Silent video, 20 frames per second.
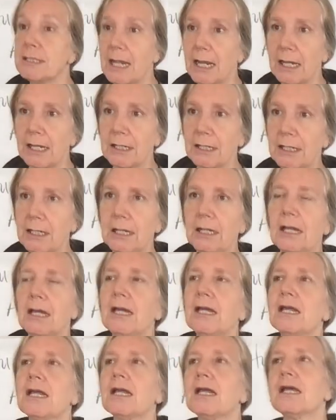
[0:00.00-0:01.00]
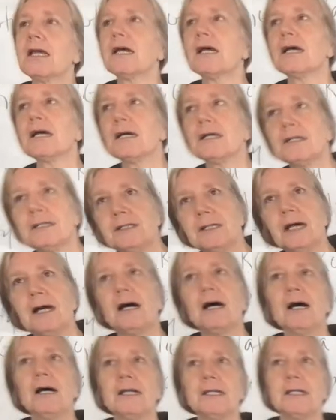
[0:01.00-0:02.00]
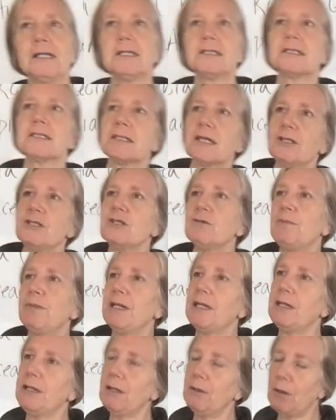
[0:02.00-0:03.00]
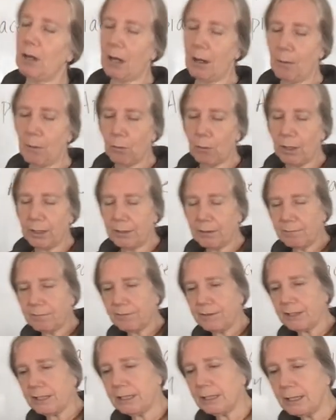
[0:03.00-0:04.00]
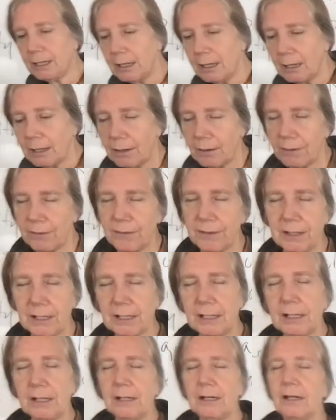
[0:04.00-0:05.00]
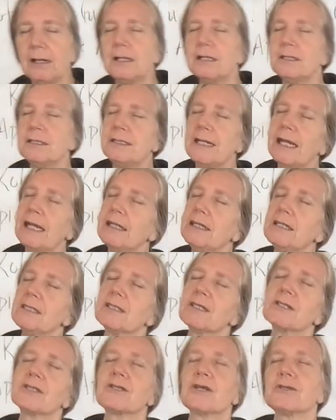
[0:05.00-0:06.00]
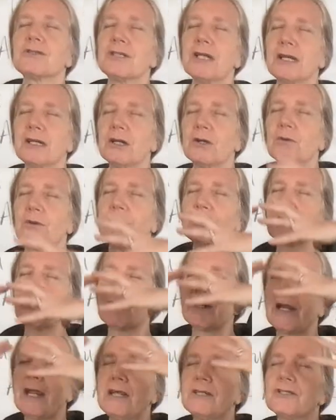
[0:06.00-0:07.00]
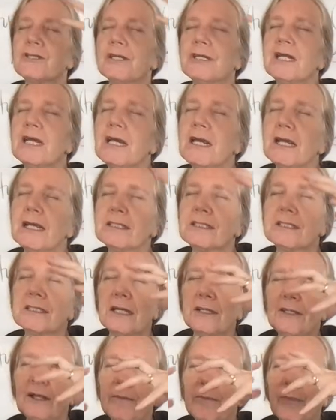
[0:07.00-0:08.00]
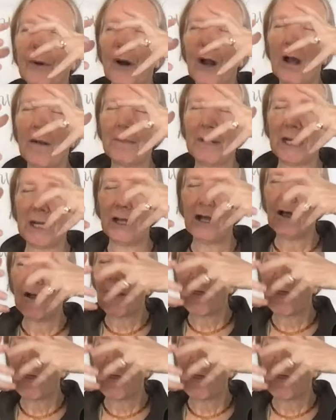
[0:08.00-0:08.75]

deity, and uh, he is said to be uh, one of the the deities associated with creation. It's said that Brahmi